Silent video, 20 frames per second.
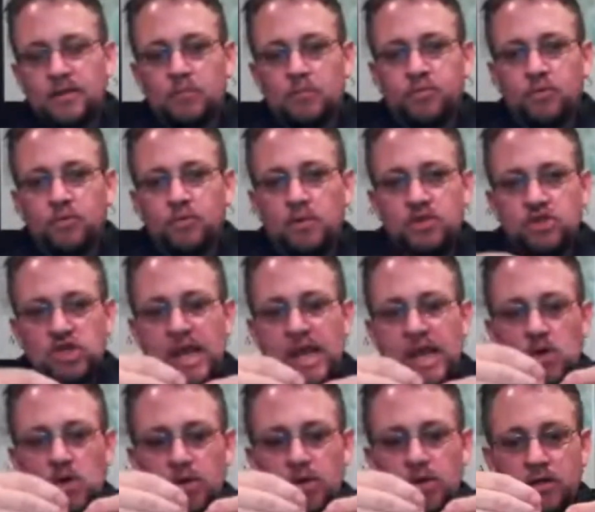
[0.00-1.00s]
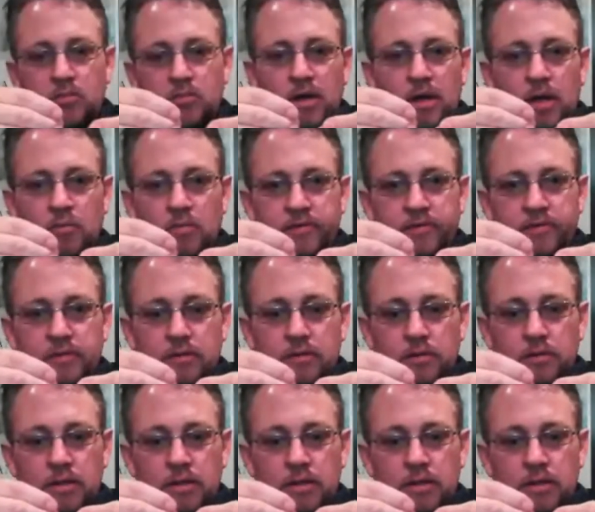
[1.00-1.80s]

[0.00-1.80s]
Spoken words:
they'll put a J-hook in the bottom of it,